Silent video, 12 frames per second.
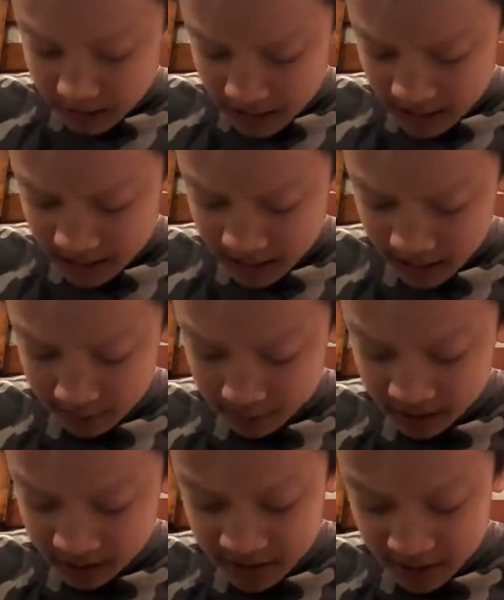
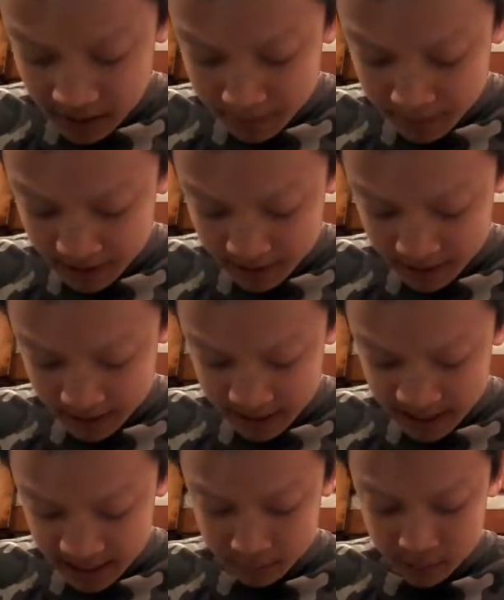
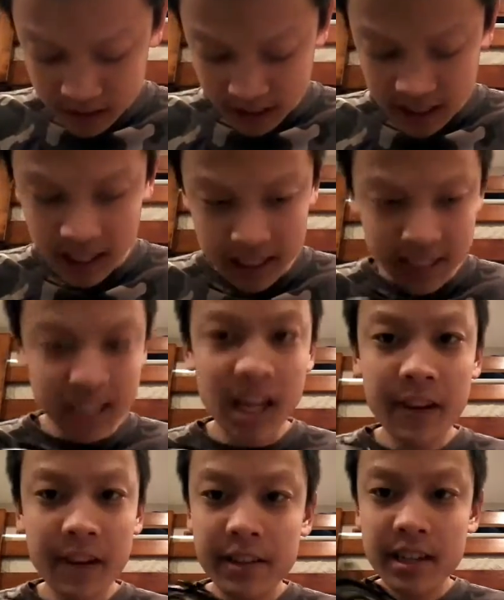decibel it cuts off
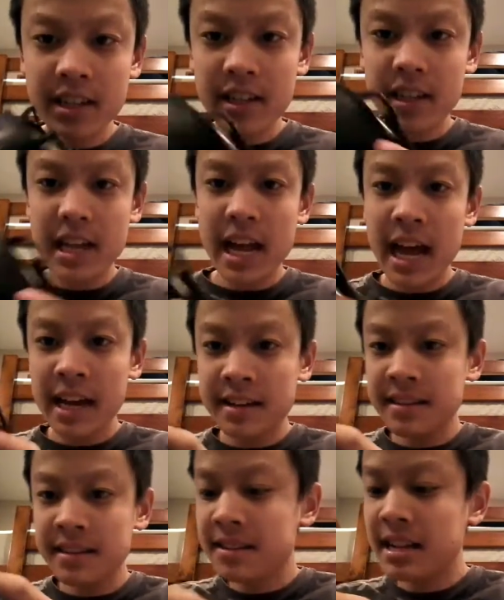at is
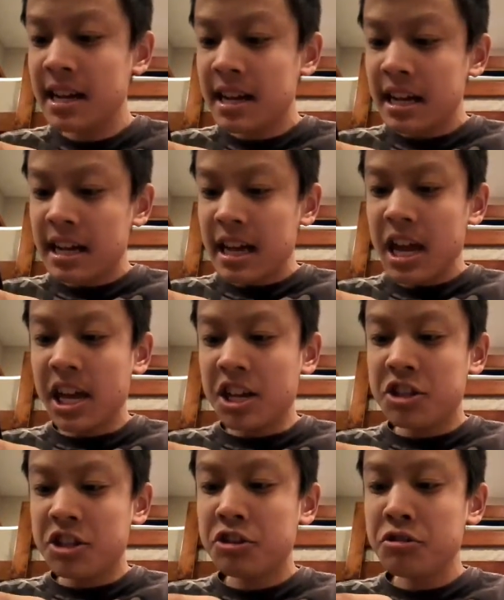
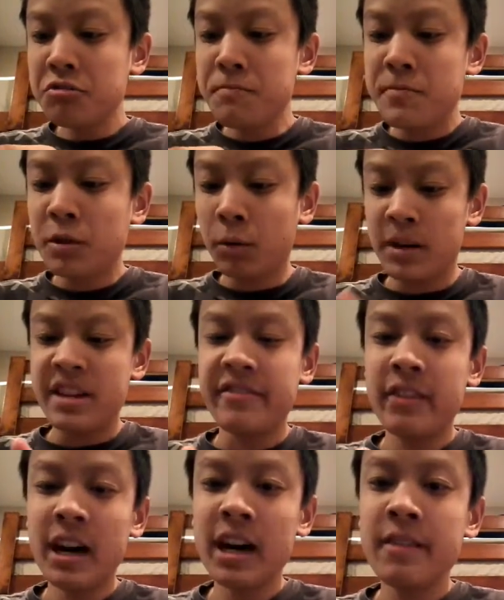82 or
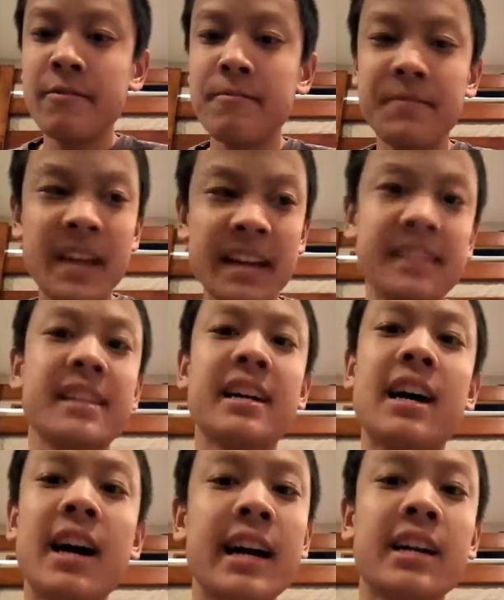85. Anything
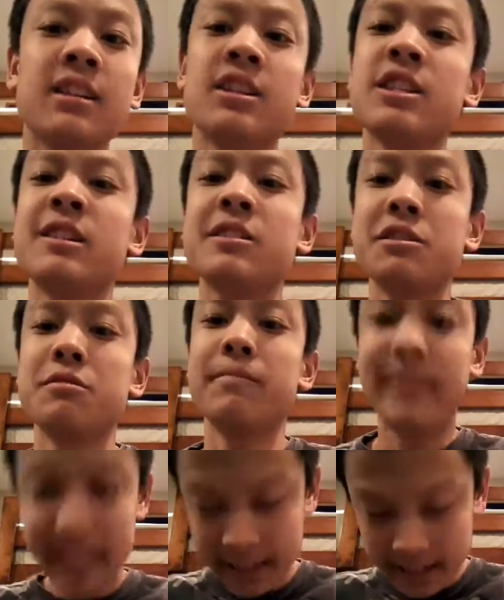higher is also
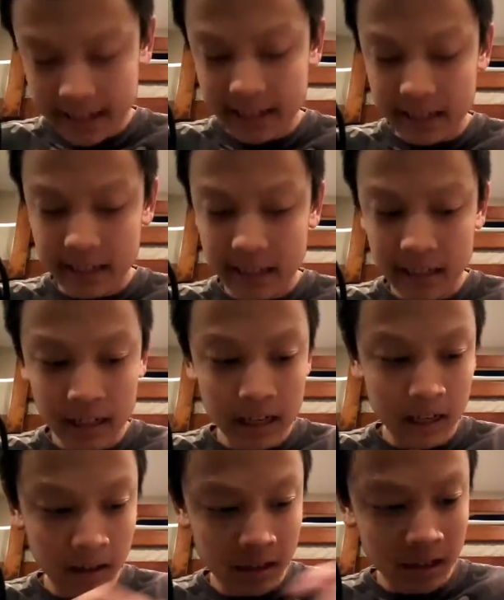
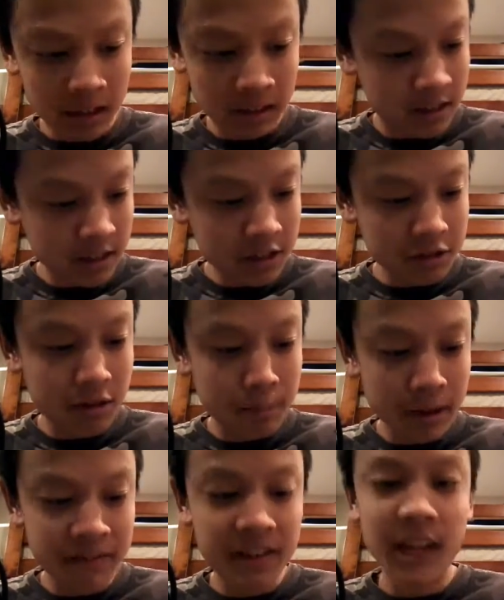above
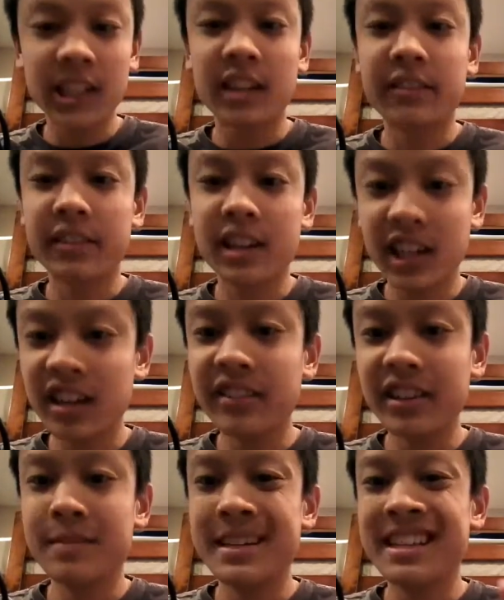cutoff limit,
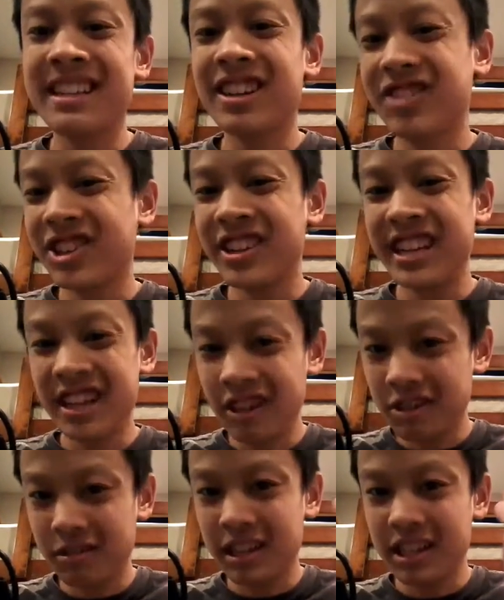and therefore it also
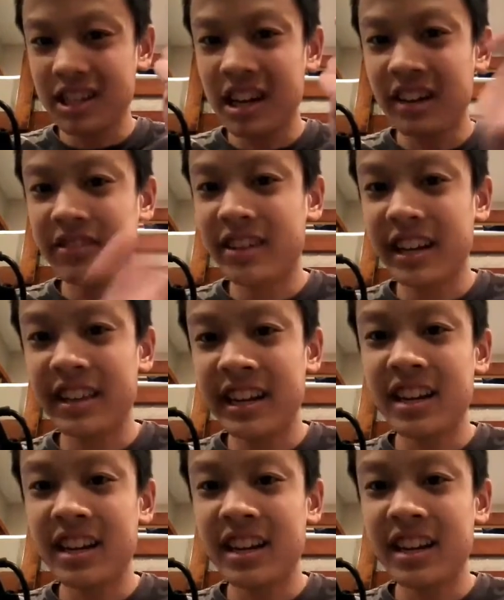cuts off right there.